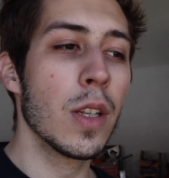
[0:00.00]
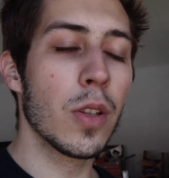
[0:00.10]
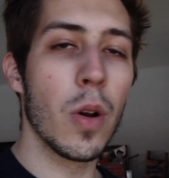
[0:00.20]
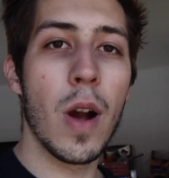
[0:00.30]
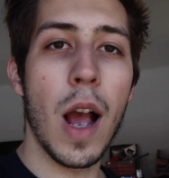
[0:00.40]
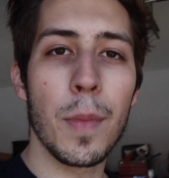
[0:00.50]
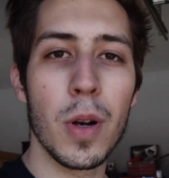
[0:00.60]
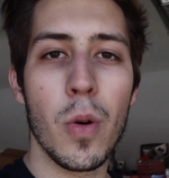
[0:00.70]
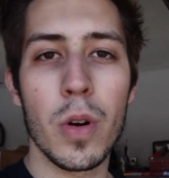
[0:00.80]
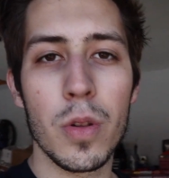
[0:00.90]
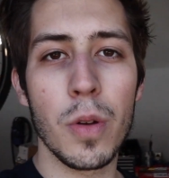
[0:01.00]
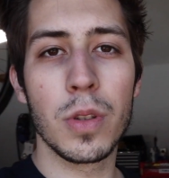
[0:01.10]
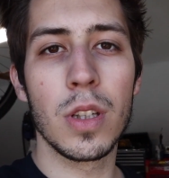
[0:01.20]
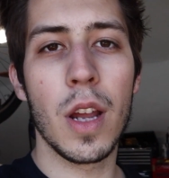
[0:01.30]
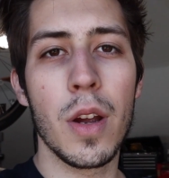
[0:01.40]
So I'm going to order those
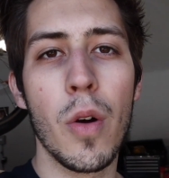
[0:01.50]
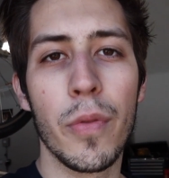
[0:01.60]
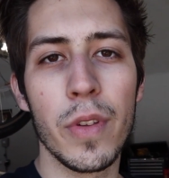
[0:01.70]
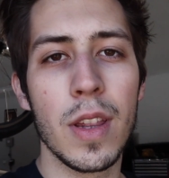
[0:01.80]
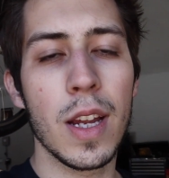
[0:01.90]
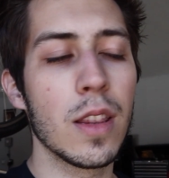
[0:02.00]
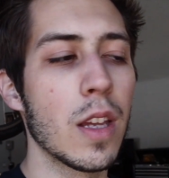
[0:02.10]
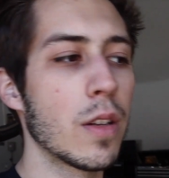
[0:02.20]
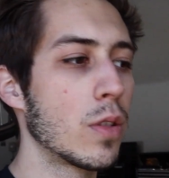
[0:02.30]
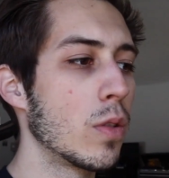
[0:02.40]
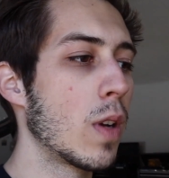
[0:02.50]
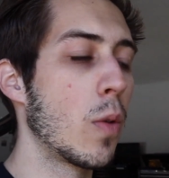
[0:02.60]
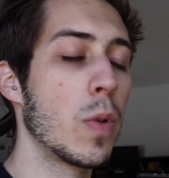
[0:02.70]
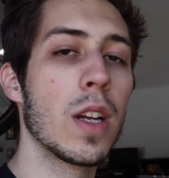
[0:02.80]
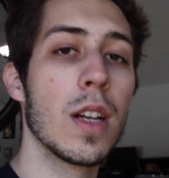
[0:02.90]
tonight. Hopefully they get there soon
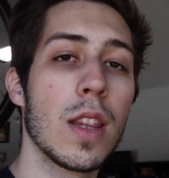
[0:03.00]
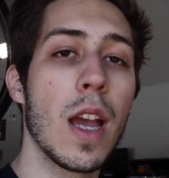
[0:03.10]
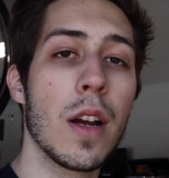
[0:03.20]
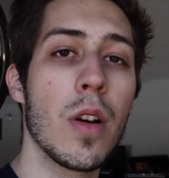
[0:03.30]
and we can get that